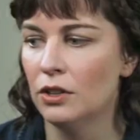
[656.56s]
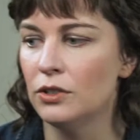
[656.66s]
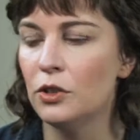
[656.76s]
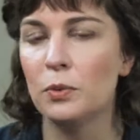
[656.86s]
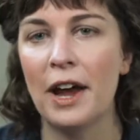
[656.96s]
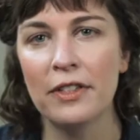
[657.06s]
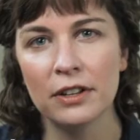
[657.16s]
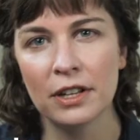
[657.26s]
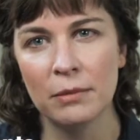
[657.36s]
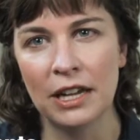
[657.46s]
So rather
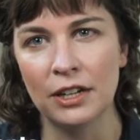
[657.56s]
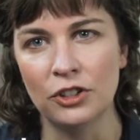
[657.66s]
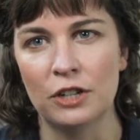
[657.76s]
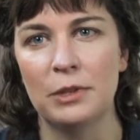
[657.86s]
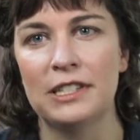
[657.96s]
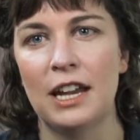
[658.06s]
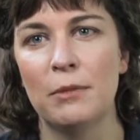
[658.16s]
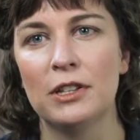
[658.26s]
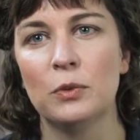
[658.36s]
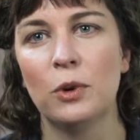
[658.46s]
than making judgment
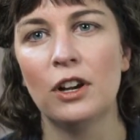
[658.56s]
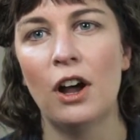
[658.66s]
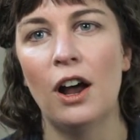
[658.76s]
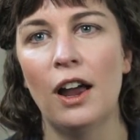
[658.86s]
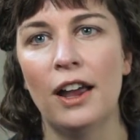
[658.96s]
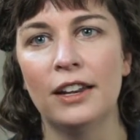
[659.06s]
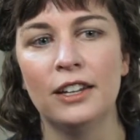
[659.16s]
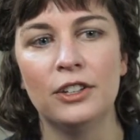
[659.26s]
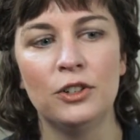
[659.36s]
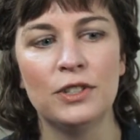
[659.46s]
statements, work
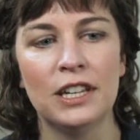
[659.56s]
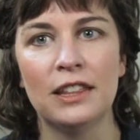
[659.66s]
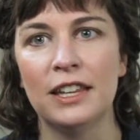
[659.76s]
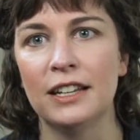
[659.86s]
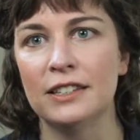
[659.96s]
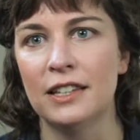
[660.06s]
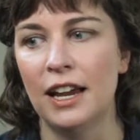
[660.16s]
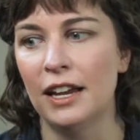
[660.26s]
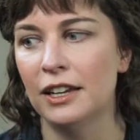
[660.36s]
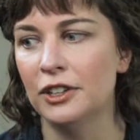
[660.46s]
on using things
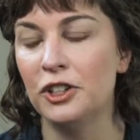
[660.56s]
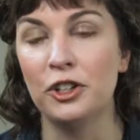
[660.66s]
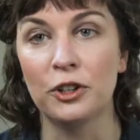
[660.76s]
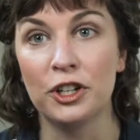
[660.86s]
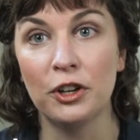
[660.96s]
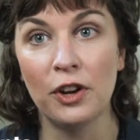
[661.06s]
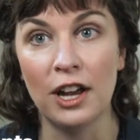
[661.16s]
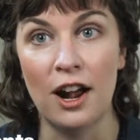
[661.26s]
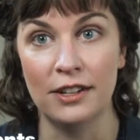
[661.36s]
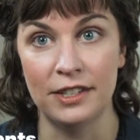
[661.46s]
like your
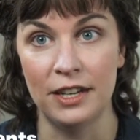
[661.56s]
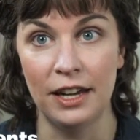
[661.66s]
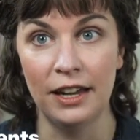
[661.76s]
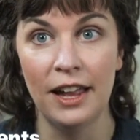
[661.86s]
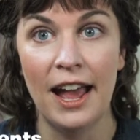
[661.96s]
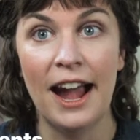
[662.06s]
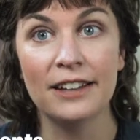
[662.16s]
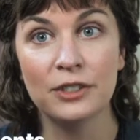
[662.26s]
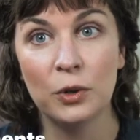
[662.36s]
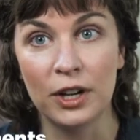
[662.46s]
curiosity.
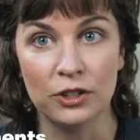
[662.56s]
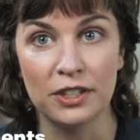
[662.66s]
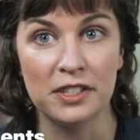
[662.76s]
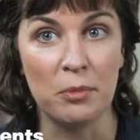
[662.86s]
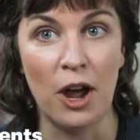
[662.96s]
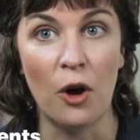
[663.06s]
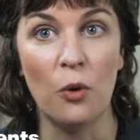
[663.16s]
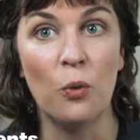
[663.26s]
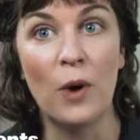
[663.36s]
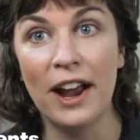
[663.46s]
Ask questions about
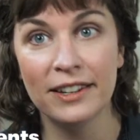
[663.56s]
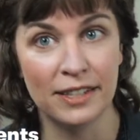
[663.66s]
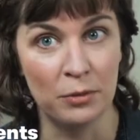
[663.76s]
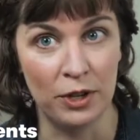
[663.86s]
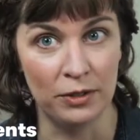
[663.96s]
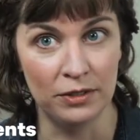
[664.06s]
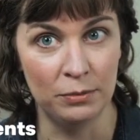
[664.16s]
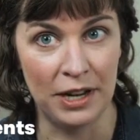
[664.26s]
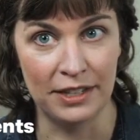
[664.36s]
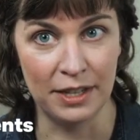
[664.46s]
why someone
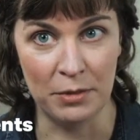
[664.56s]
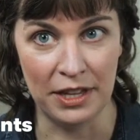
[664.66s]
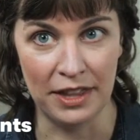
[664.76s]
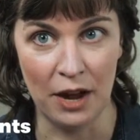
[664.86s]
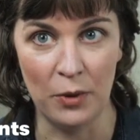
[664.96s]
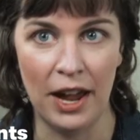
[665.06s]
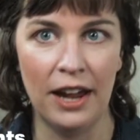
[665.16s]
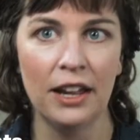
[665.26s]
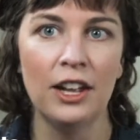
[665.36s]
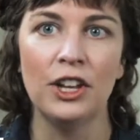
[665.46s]
made something that
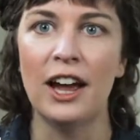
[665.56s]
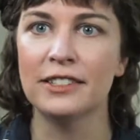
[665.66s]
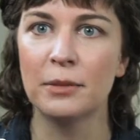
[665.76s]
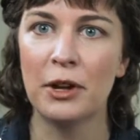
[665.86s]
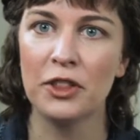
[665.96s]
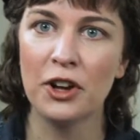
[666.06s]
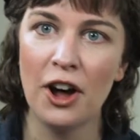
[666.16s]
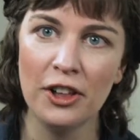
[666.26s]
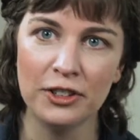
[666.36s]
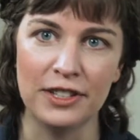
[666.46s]
way. Ask about the
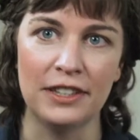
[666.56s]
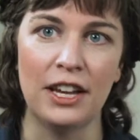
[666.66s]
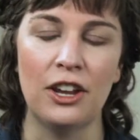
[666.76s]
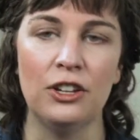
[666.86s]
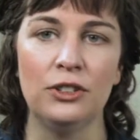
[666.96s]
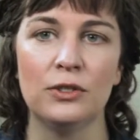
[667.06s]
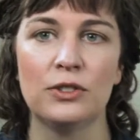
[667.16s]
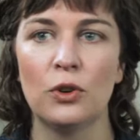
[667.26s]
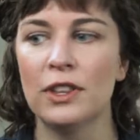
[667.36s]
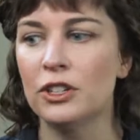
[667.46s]
colors that they used
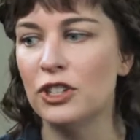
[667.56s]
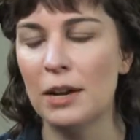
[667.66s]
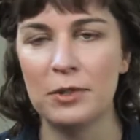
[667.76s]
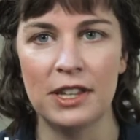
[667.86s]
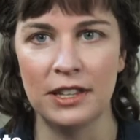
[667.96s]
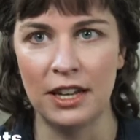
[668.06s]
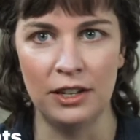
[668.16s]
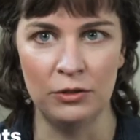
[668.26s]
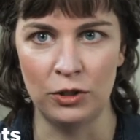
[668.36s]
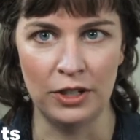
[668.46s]
or the shapes that
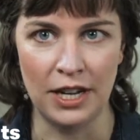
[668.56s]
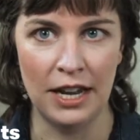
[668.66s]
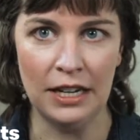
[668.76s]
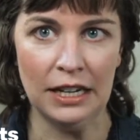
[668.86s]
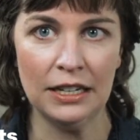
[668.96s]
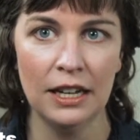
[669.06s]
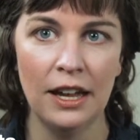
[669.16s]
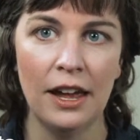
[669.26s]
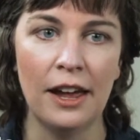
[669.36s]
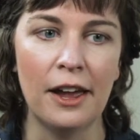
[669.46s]
they created.
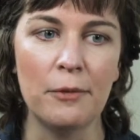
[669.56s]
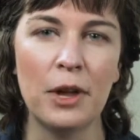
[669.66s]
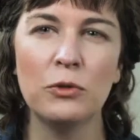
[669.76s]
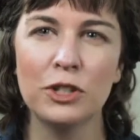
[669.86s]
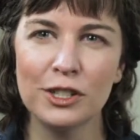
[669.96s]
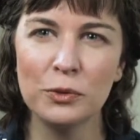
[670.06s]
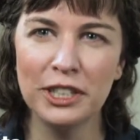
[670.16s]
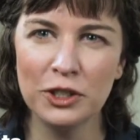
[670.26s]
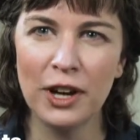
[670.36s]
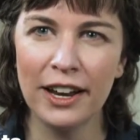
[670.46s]
And just
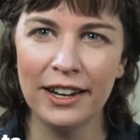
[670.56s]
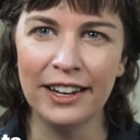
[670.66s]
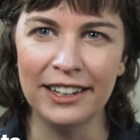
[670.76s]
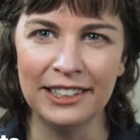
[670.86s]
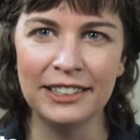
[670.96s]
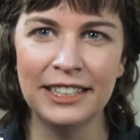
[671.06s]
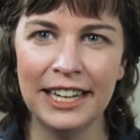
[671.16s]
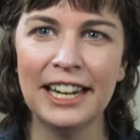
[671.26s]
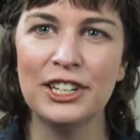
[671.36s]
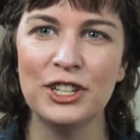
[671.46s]
really try to
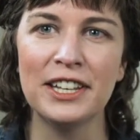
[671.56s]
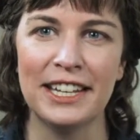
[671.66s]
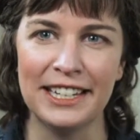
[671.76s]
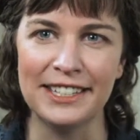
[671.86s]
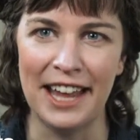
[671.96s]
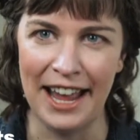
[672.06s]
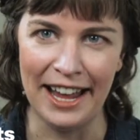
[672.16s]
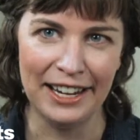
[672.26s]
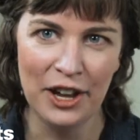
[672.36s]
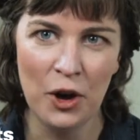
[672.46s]
get into the kid's
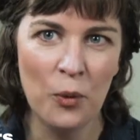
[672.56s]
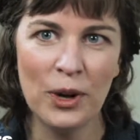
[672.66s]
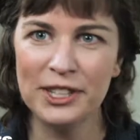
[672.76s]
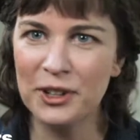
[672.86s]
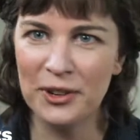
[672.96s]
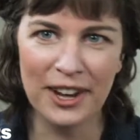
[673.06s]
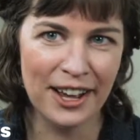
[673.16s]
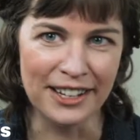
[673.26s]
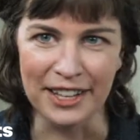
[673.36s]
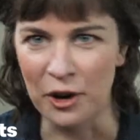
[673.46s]
head. What's going
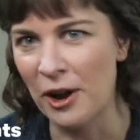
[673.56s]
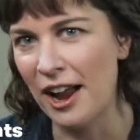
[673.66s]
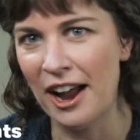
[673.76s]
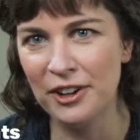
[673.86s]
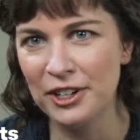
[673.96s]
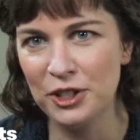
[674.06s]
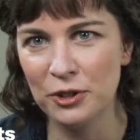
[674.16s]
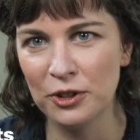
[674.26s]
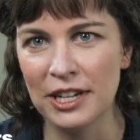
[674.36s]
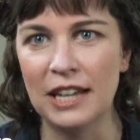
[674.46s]
on in there? How did you
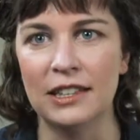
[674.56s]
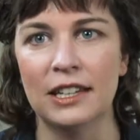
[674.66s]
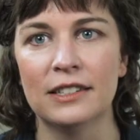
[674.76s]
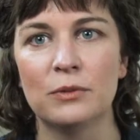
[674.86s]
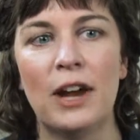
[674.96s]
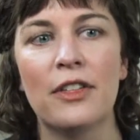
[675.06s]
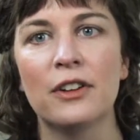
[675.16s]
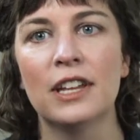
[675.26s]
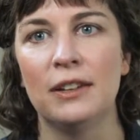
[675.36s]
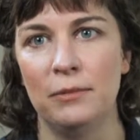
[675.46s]
create this? Rather
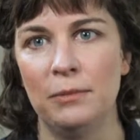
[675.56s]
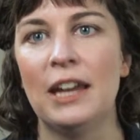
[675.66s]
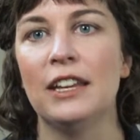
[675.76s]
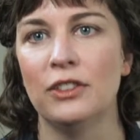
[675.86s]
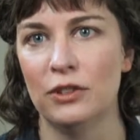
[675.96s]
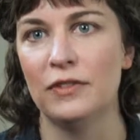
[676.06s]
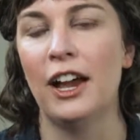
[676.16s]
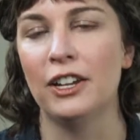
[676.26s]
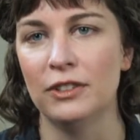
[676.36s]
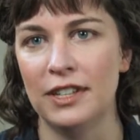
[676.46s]
than making those
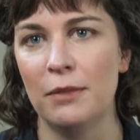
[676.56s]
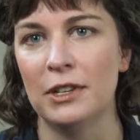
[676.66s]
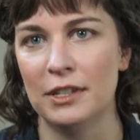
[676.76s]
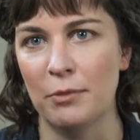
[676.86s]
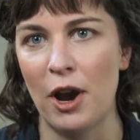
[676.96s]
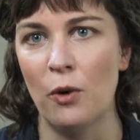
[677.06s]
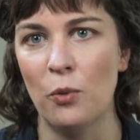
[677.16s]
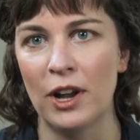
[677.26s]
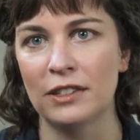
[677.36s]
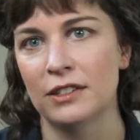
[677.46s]
value statements about
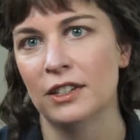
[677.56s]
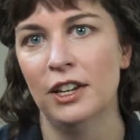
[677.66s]
what's